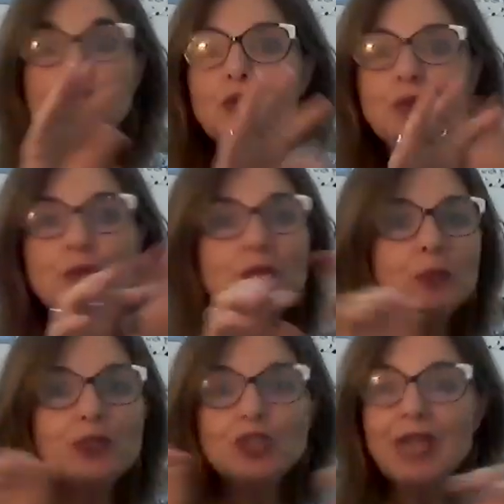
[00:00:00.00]

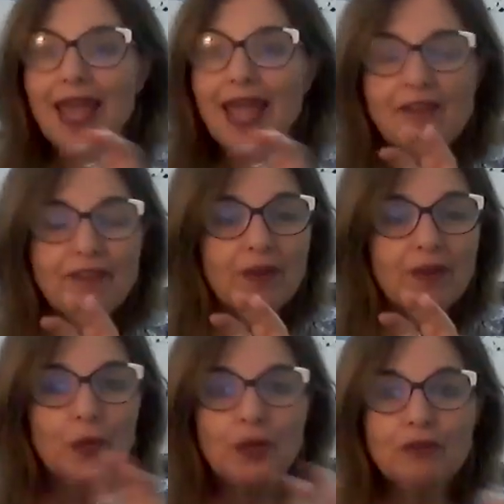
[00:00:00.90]
use
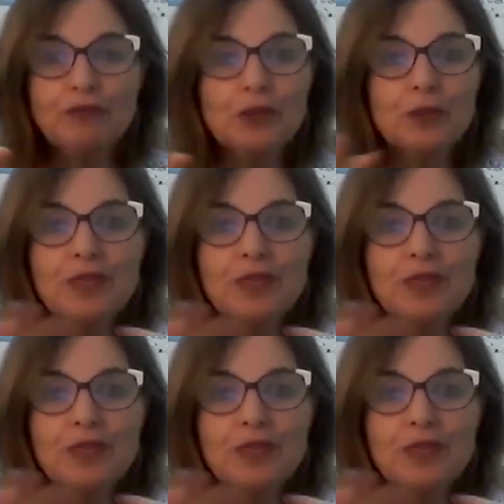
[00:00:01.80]
whichever work for you.